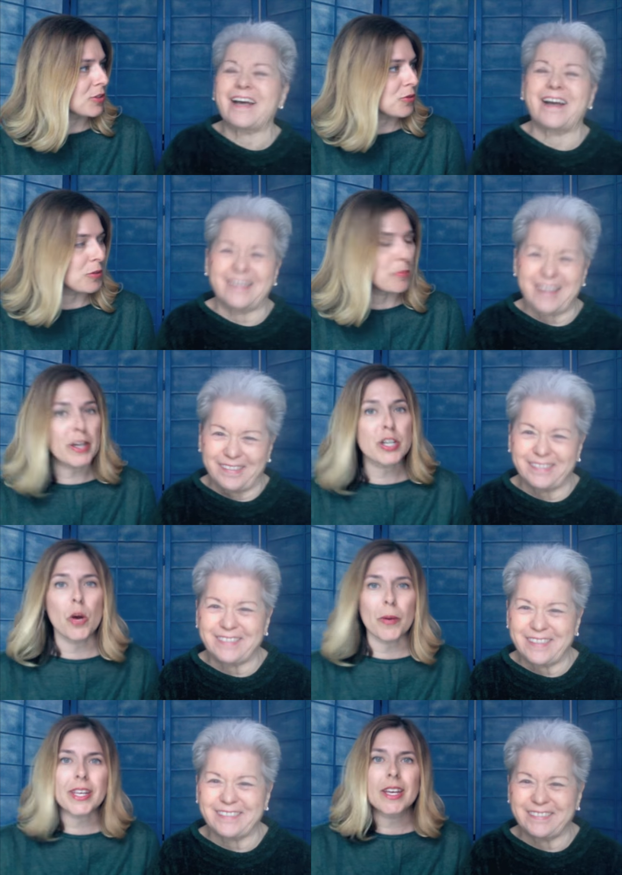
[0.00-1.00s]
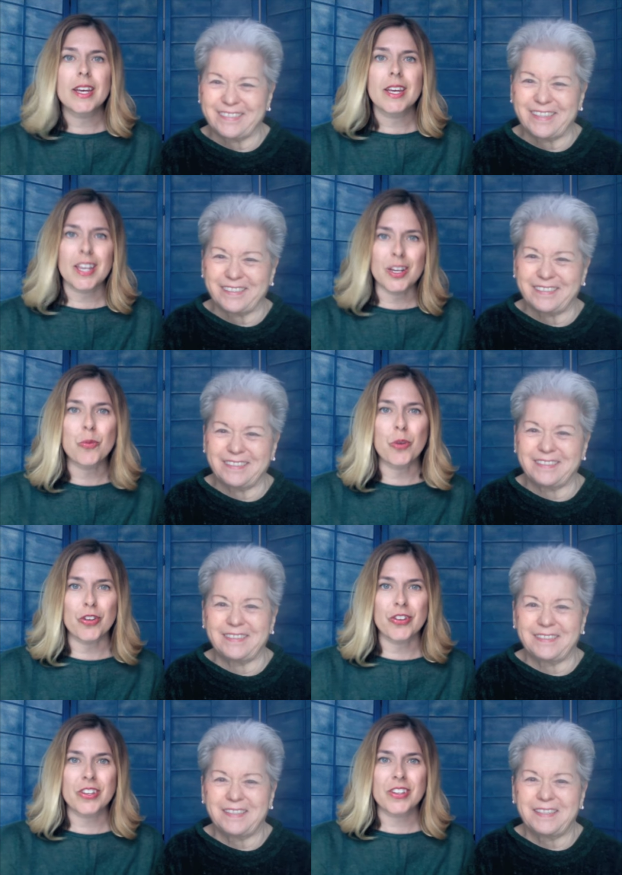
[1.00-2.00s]
Speaker 1: yeah. group yeah. by going yeah.
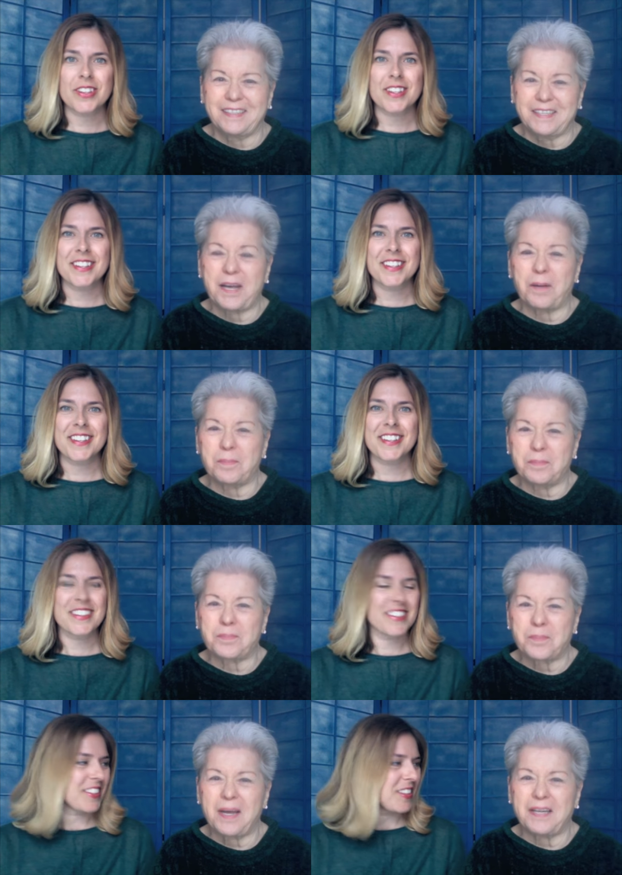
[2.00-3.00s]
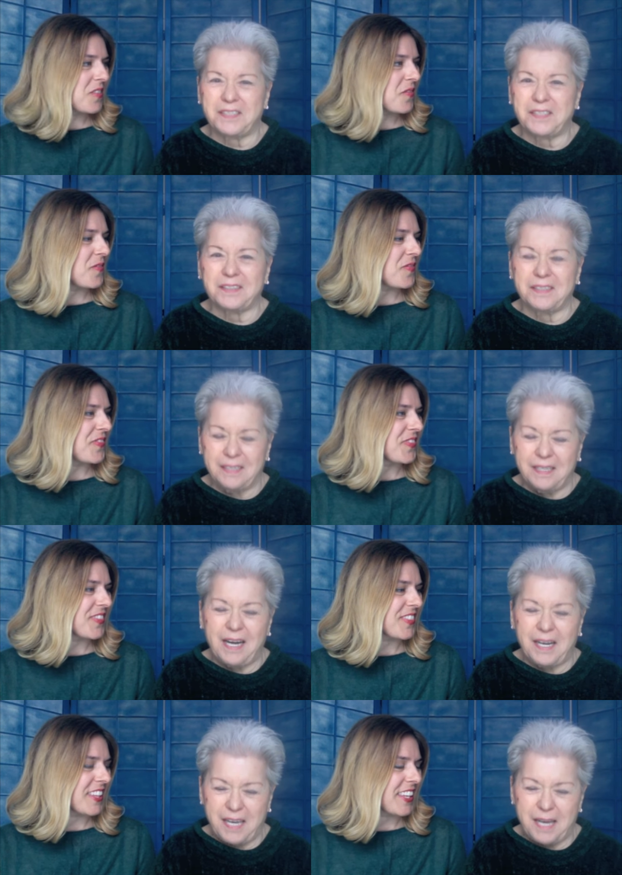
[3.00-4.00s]
inward.
Speaker 2: Yeah, I did.
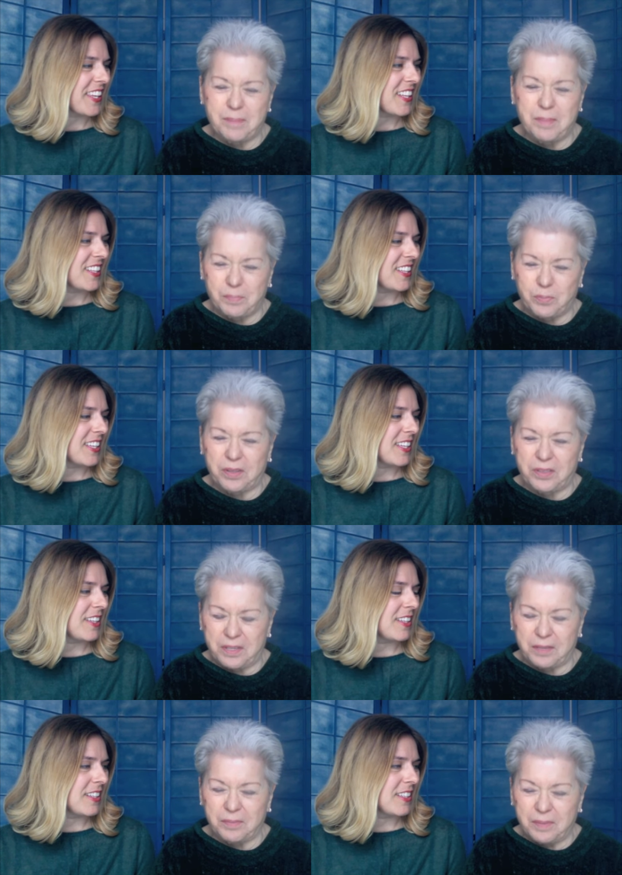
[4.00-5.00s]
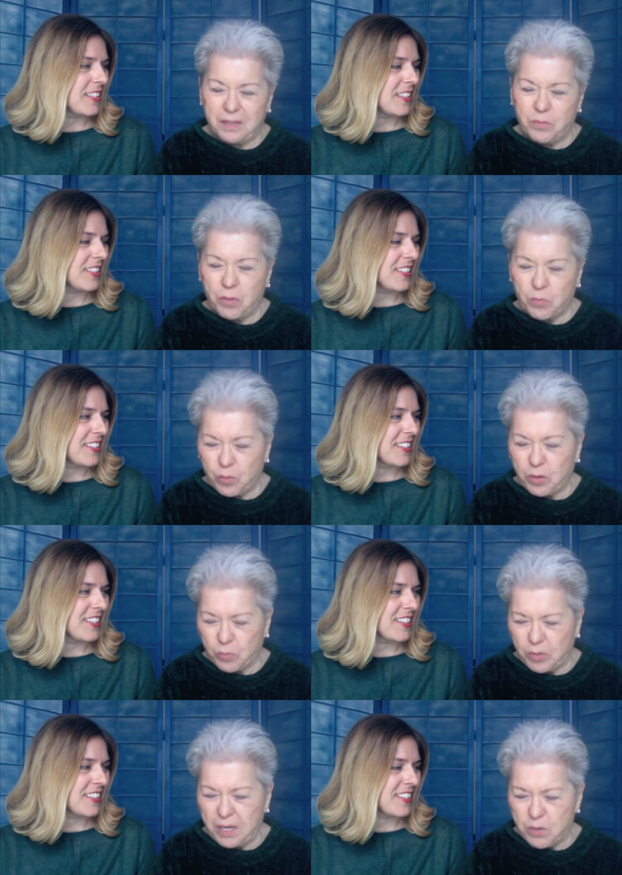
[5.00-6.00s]
I came up with what what
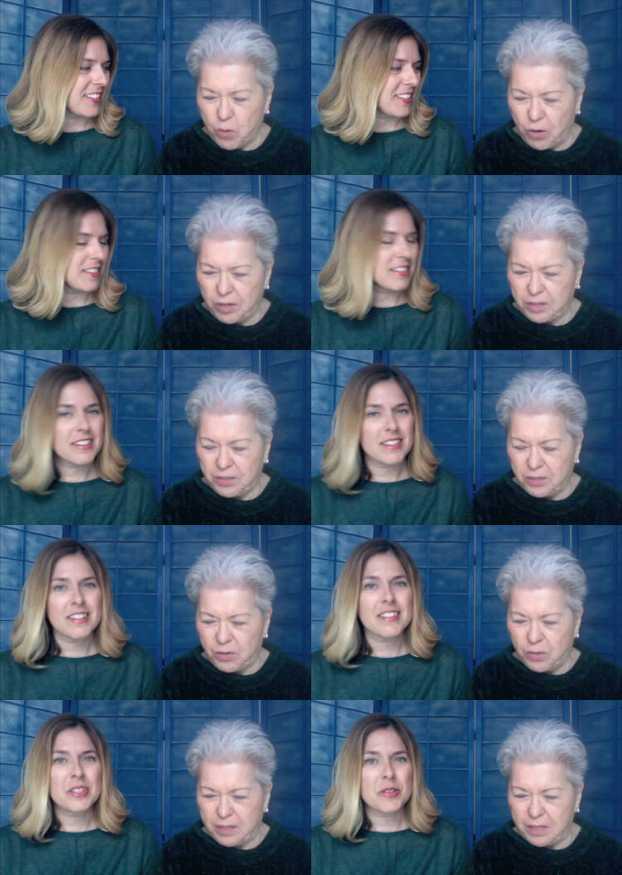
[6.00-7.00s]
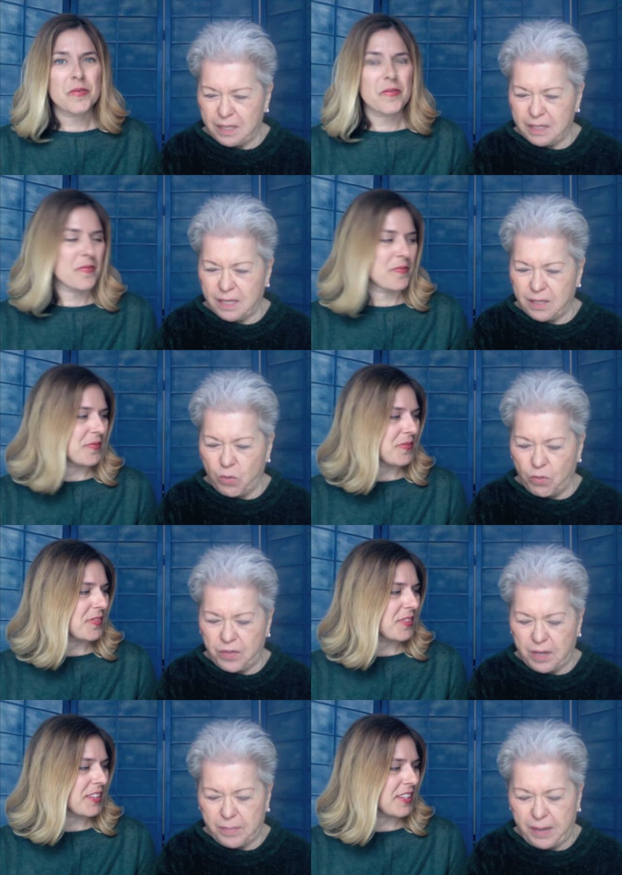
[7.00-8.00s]
really worked, you know, and then the whole
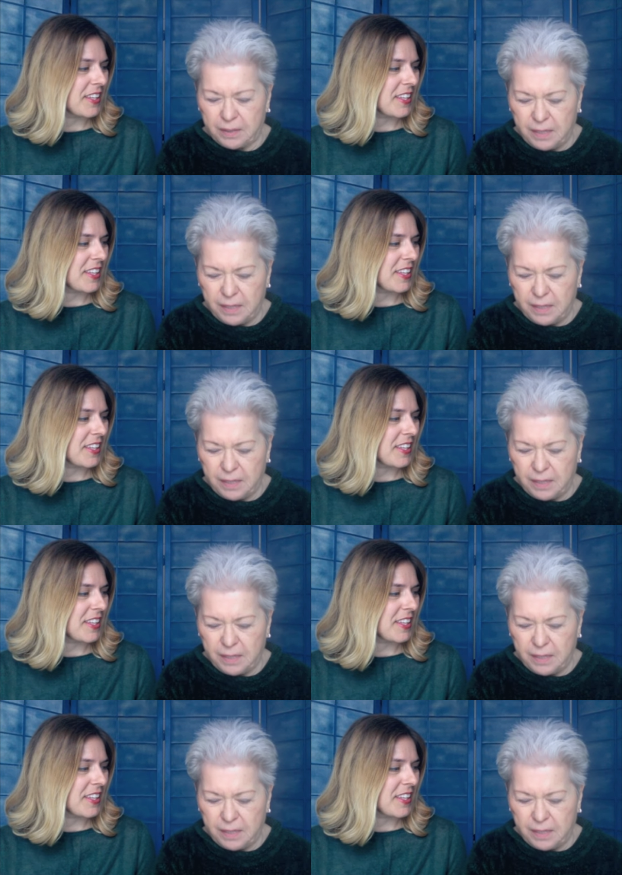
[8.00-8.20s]
thing about